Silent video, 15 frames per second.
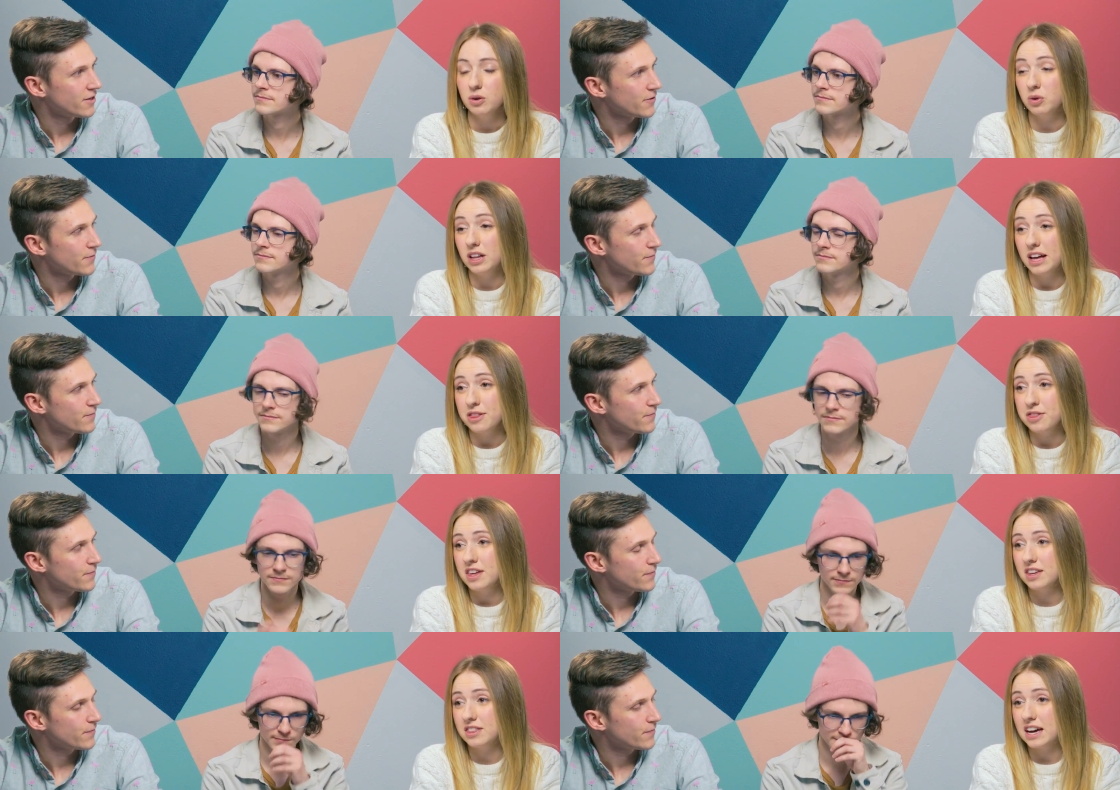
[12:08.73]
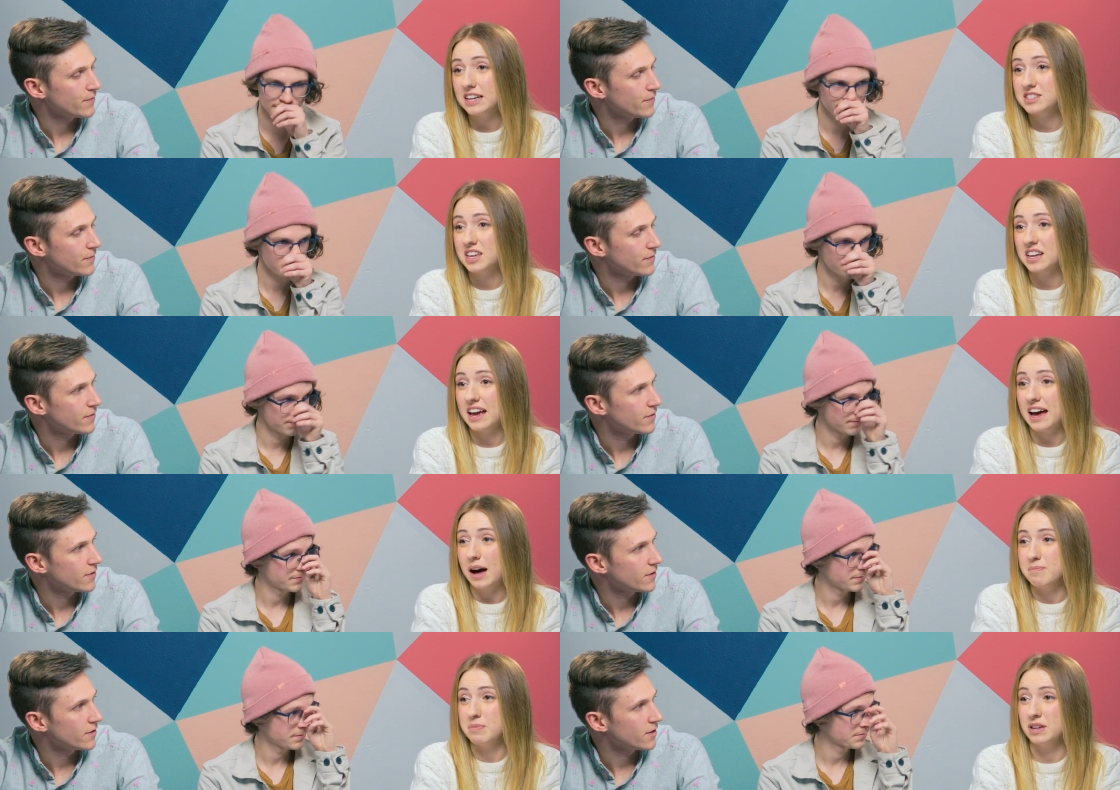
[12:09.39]
Speaker 1: Well, I think that's going to
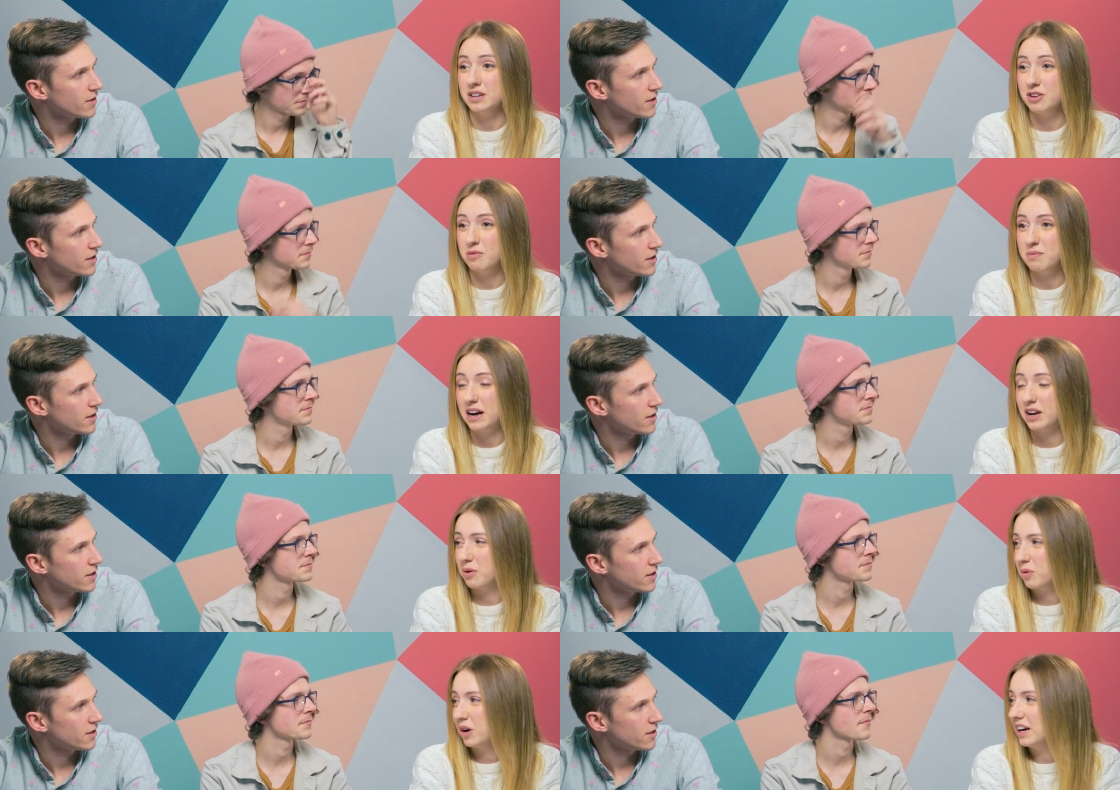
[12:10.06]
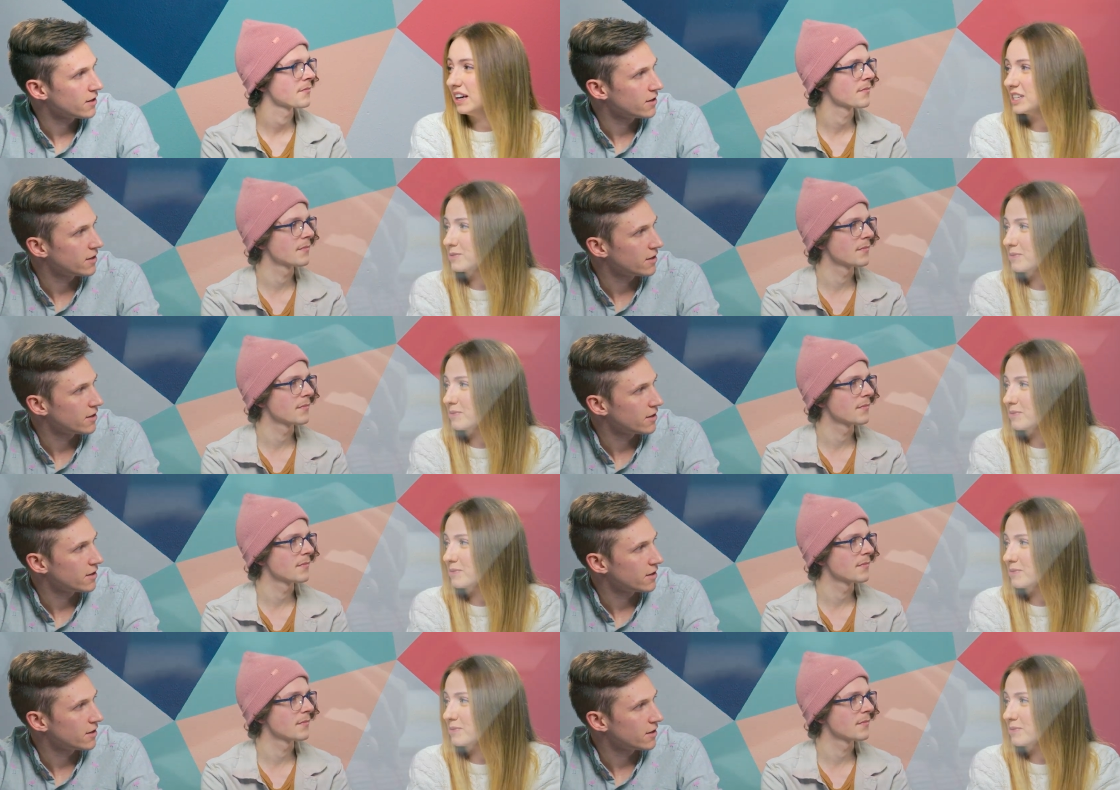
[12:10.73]
happen no matter what,